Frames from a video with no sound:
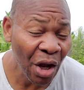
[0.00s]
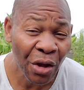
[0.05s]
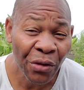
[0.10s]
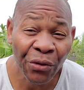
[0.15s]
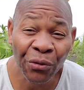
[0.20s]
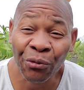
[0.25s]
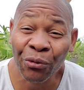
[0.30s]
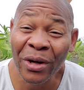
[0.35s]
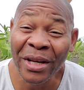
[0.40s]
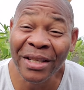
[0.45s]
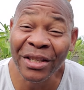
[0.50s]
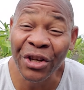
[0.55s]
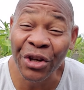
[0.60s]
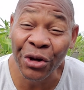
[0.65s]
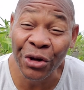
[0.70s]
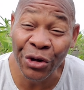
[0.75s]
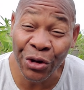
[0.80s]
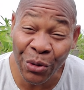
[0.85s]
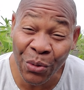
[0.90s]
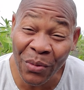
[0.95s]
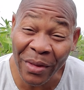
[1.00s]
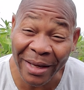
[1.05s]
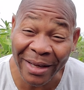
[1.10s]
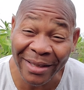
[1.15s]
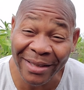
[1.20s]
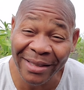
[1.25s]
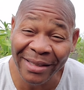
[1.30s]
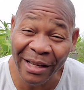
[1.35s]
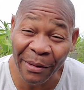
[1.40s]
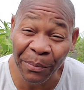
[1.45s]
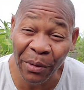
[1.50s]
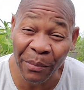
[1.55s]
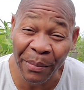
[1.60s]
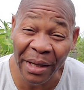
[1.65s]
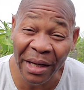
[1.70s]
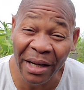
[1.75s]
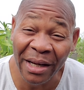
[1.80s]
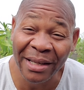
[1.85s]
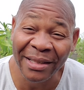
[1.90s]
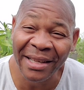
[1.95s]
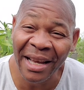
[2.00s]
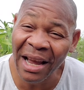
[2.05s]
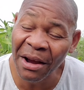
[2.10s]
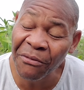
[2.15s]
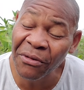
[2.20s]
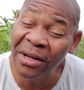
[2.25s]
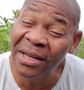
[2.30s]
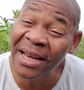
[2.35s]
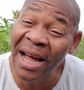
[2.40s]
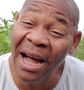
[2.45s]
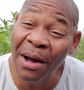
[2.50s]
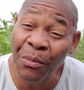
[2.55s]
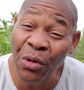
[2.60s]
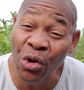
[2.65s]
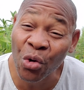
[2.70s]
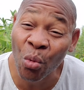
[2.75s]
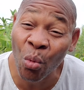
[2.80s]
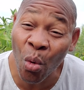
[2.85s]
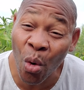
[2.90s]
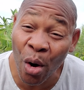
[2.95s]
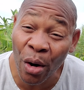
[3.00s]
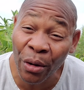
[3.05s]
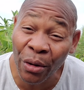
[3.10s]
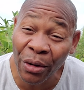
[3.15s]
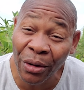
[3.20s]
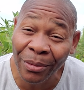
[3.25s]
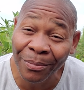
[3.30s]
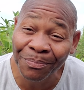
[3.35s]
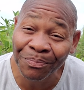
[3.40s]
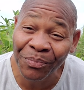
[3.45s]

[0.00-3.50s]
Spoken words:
The reason you do this simply because every time you water,